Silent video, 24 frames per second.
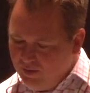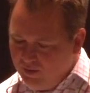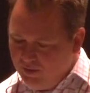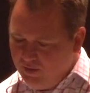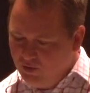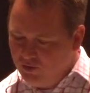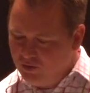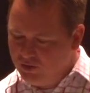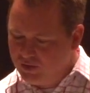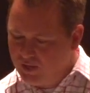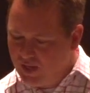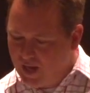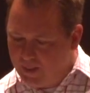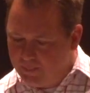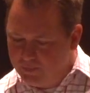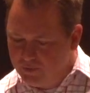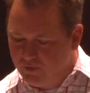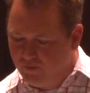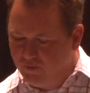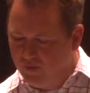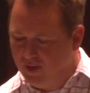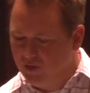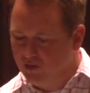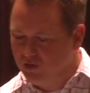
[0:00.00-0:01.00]
just
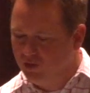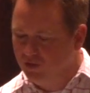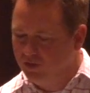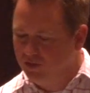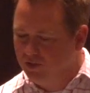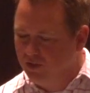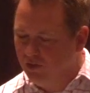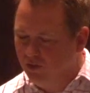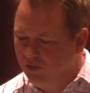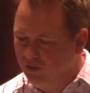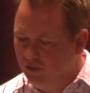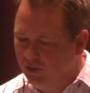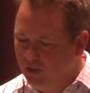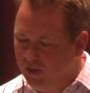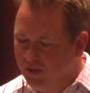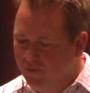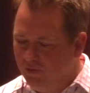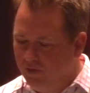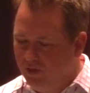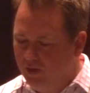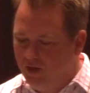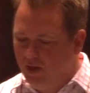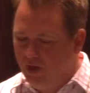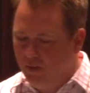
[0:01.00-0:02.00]
observations. You're
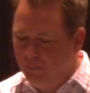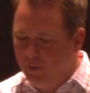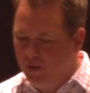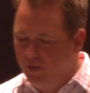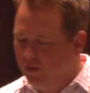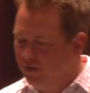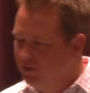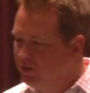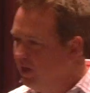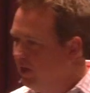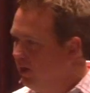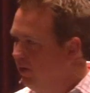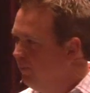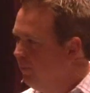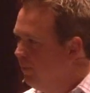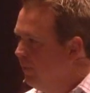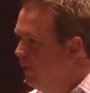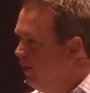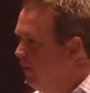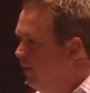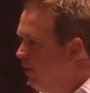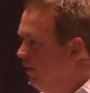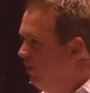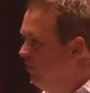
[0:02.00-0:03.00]
never going to hear a mother say,
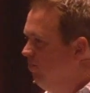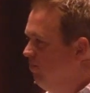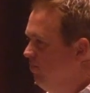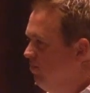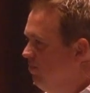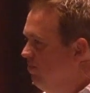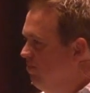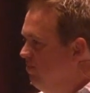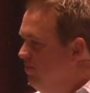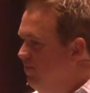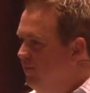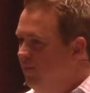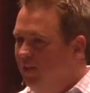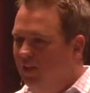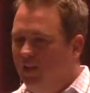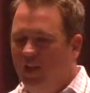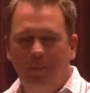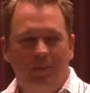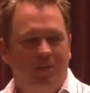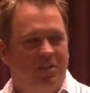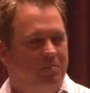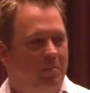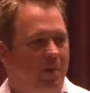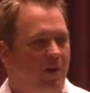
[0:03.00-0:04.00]

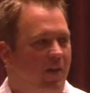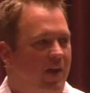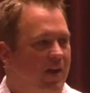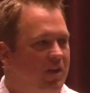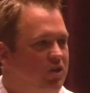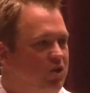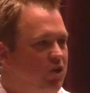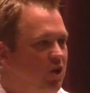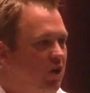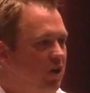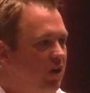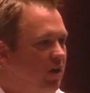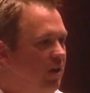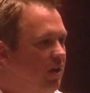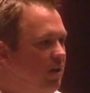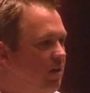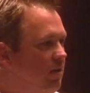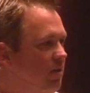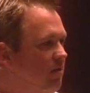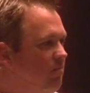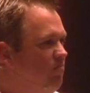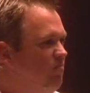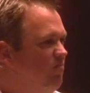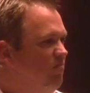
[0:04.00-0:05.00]
"Let me smell that shirt."
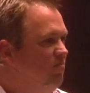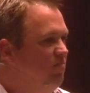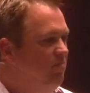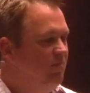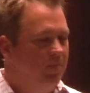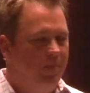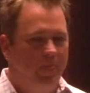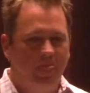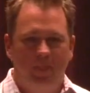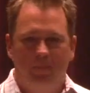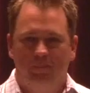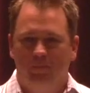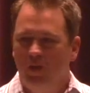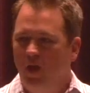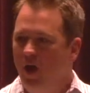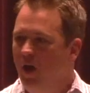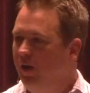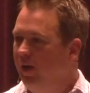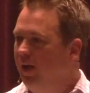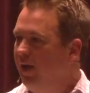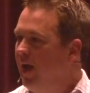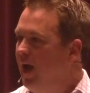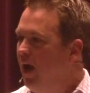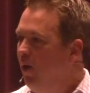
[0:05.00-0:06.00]

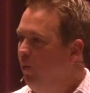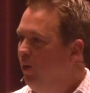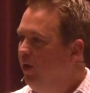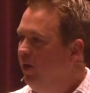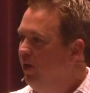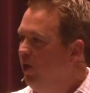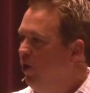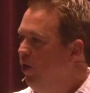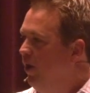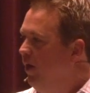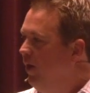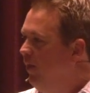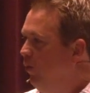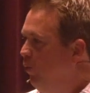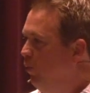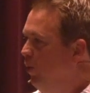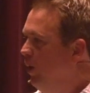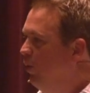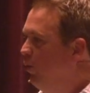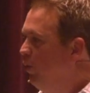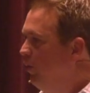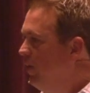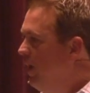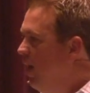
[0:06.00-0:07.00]
Okay, yeah, we can go another
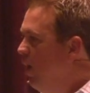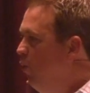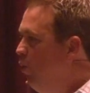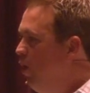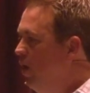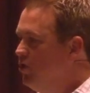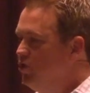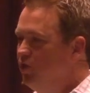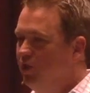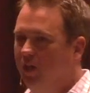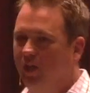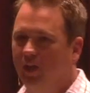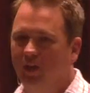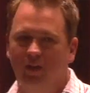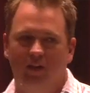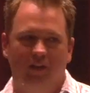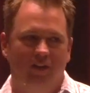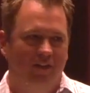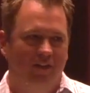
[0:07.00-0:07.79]
week without washing it.